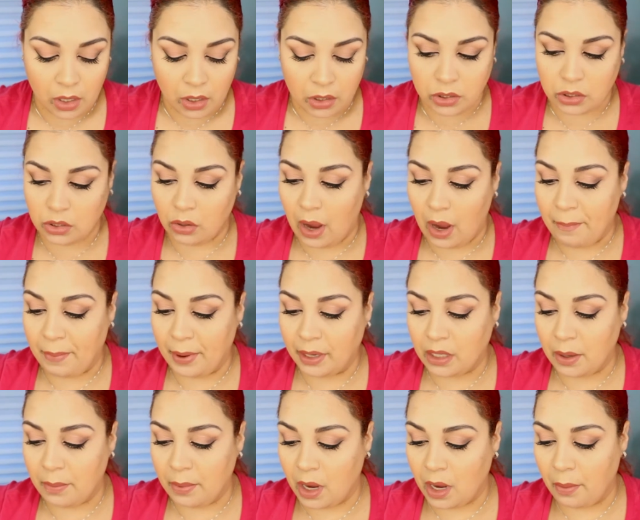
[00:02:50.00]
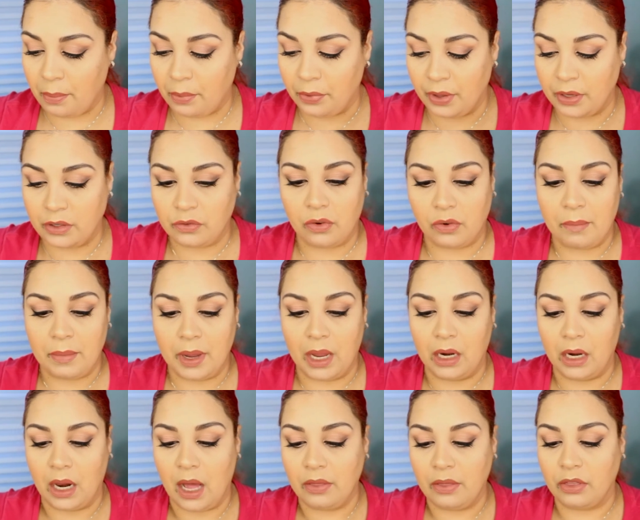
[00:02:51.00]
So I picked up a couple things from
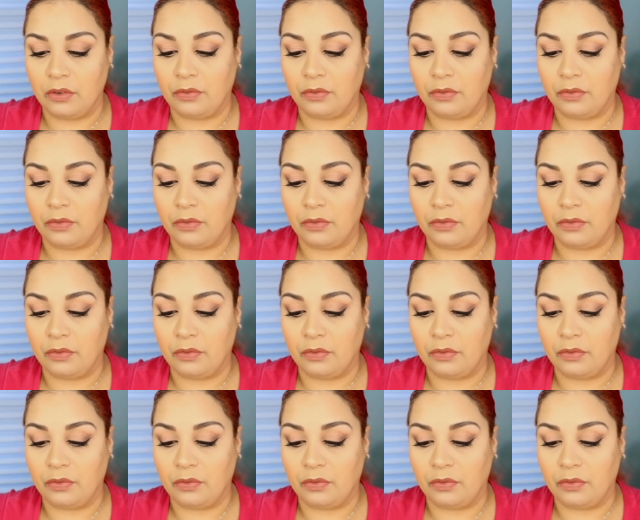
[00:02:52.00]
Inglot.